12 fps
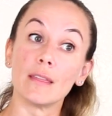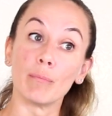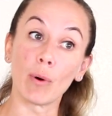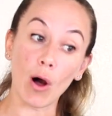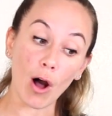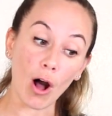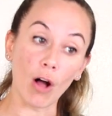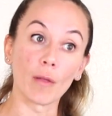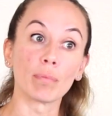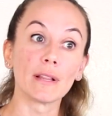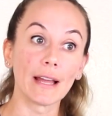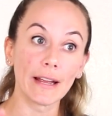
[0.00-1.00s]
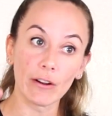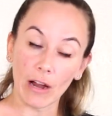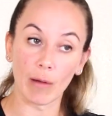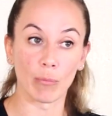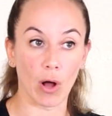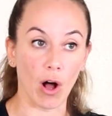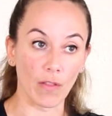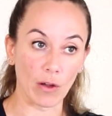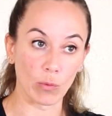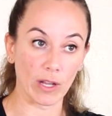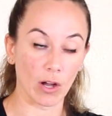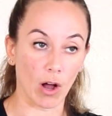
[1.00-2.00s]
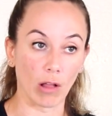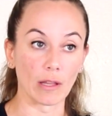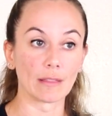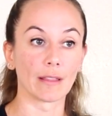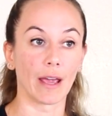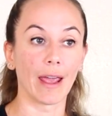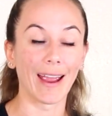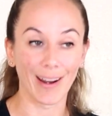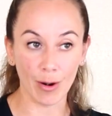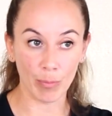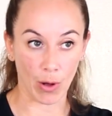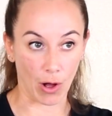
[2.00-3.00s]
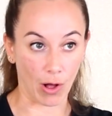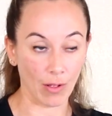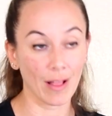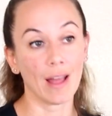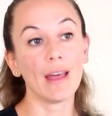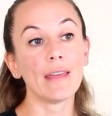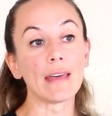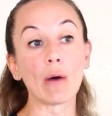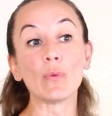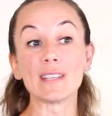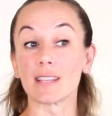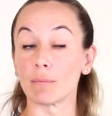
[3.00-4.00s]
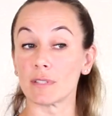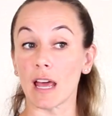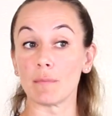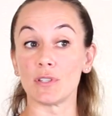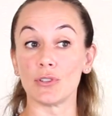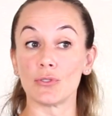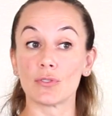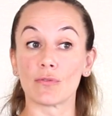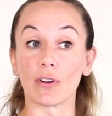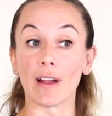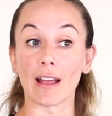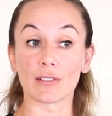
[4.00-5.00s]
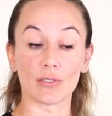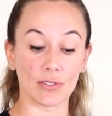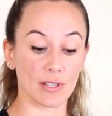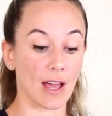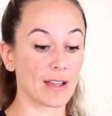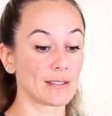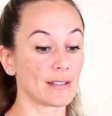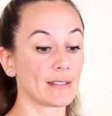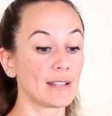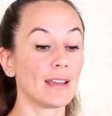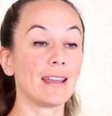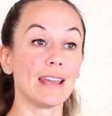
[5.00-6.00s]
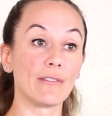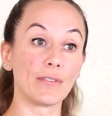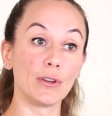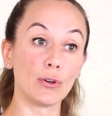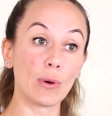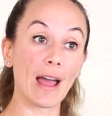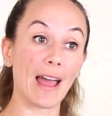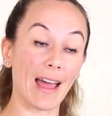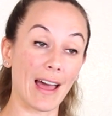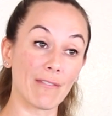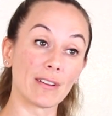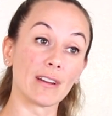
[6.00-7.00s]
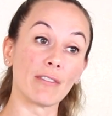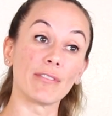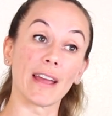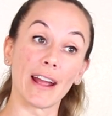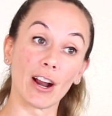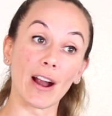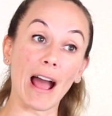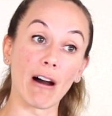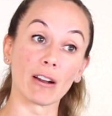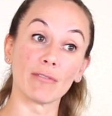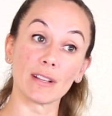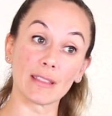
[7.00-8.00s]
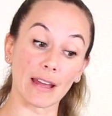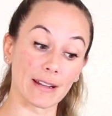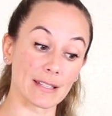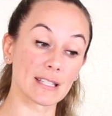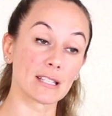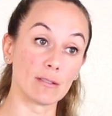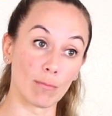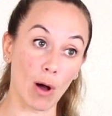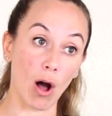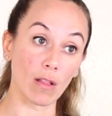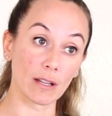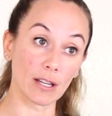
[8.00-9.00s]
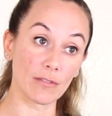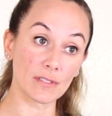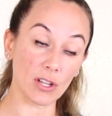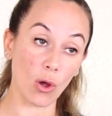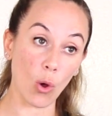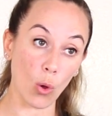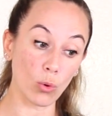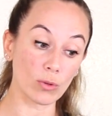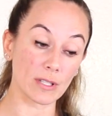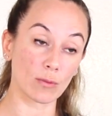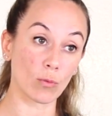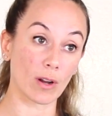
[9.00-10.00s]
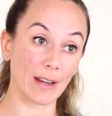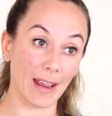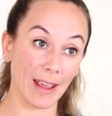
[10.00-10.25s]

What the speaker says: the ball, the playground ball that we call it, the air ball that we sometimes use for exercises, if you have enough air out of it that it's small enough to hold in one